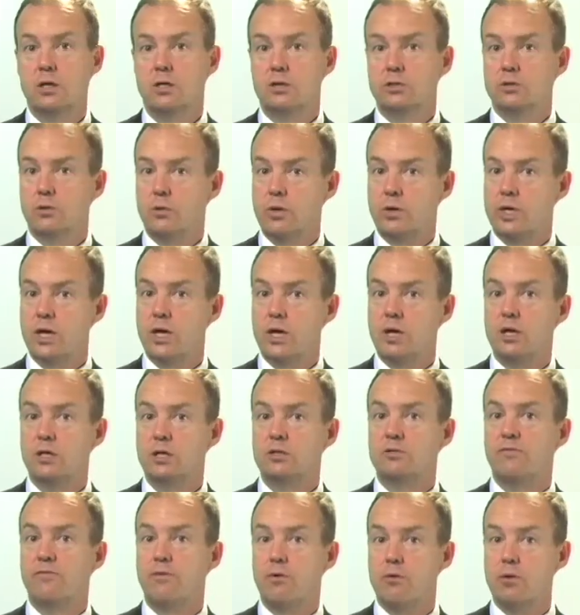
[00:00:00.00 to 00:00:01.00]
So again,
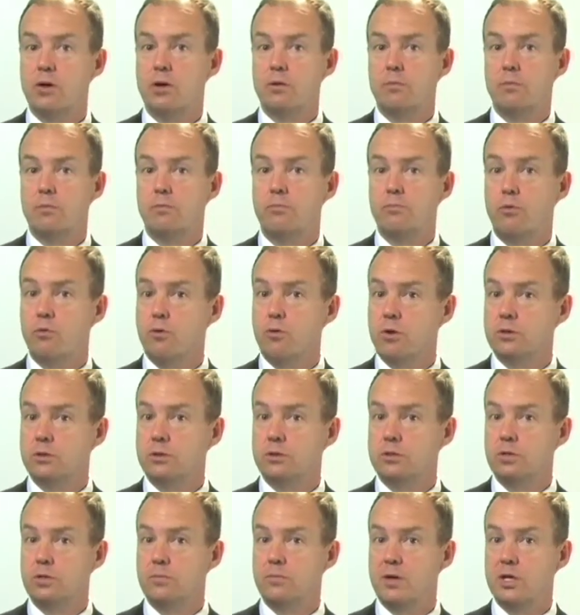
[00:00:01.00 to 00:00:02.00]
it's very important
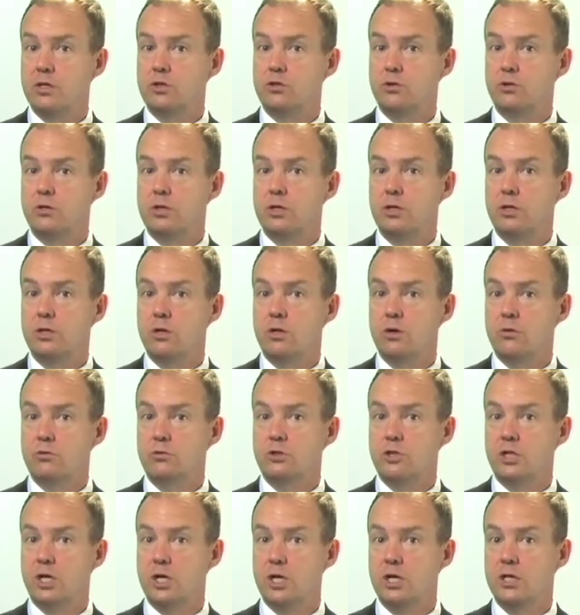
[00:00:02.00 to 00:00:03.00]
to make sure that you don't
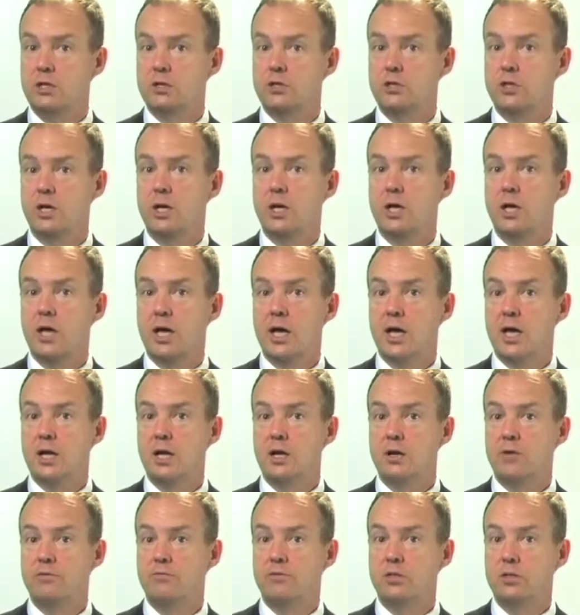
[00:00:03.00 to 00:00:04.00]
change any
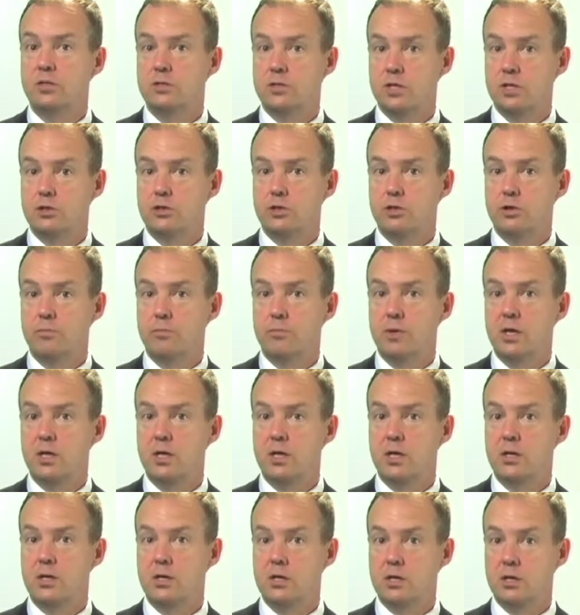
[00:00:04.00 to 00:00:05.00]
of the digital
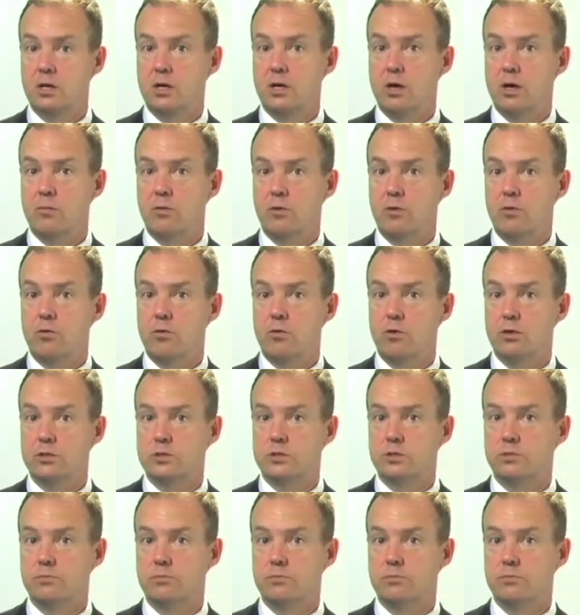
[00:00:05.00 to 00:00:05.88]
media that you come across.